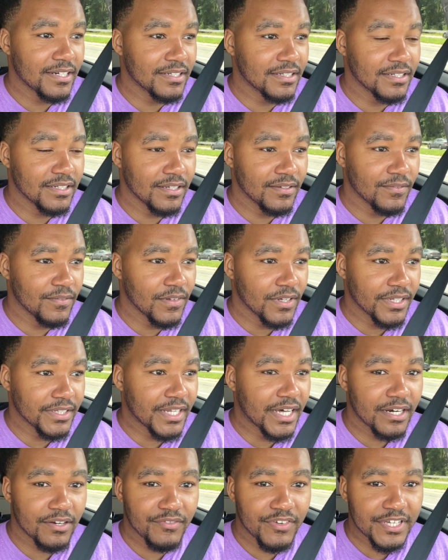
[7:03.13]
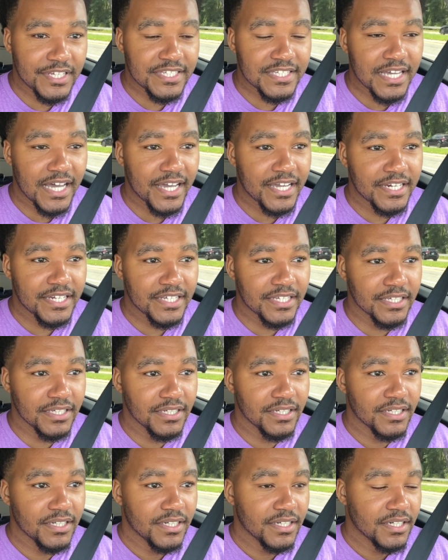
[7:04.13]
a, a, a lot of anxiety
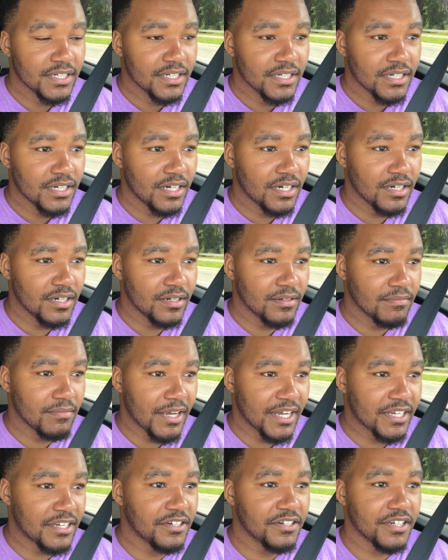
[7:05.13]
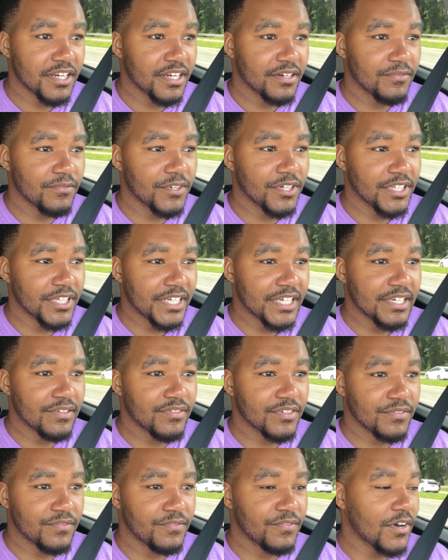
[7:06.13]
um, I couldn't really
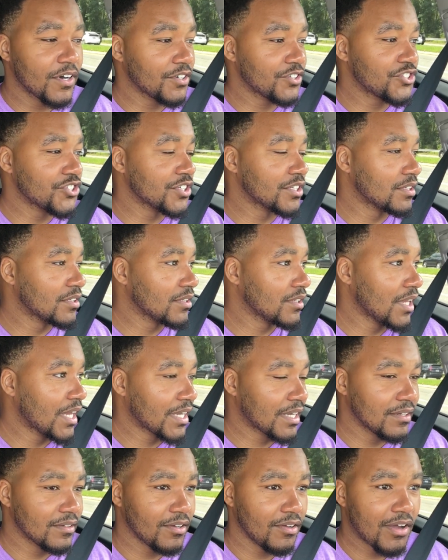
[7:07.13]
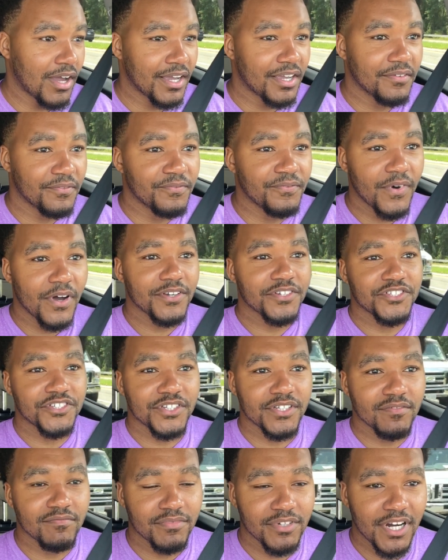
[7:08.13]
even function like uh, I could
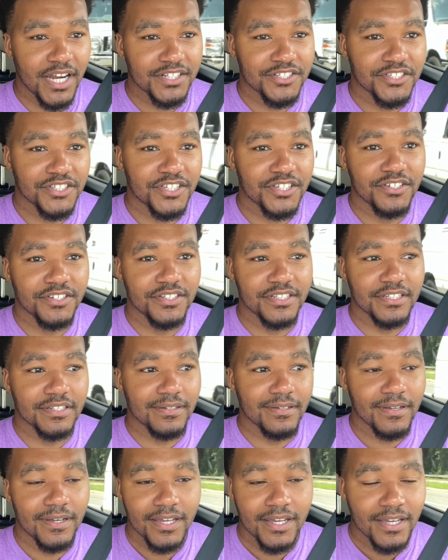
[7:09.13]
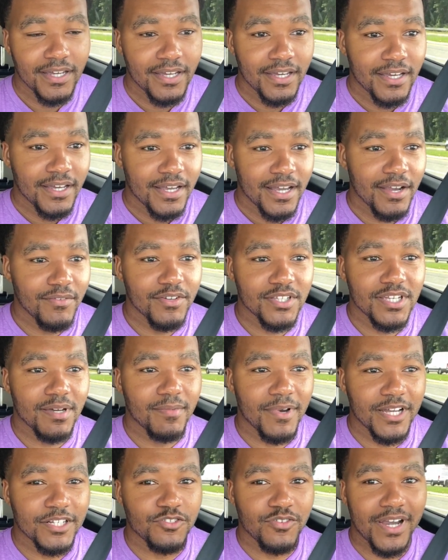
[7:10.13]
function but I just couldn't every
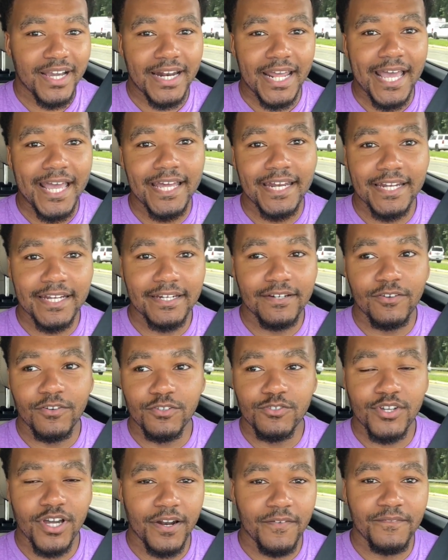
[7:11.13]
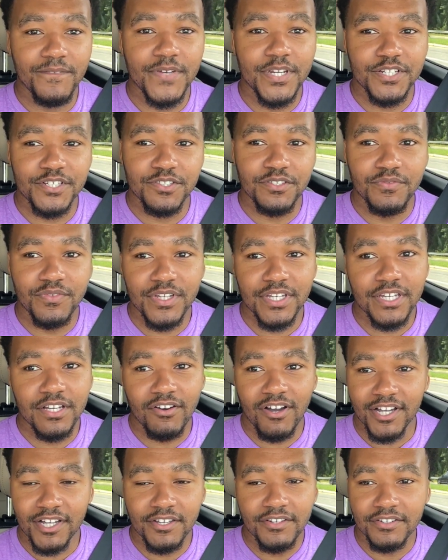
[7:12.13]
time I try to edit or try to finish the video
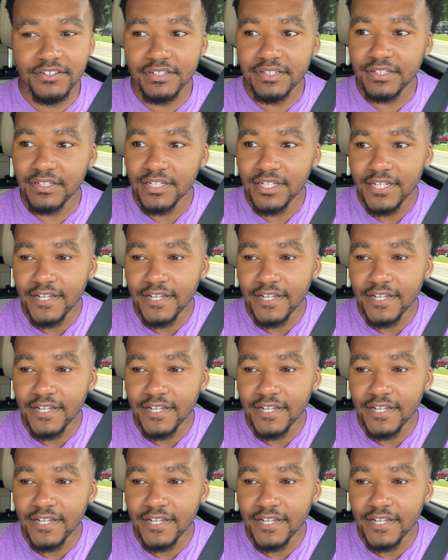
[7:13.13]
I couldn't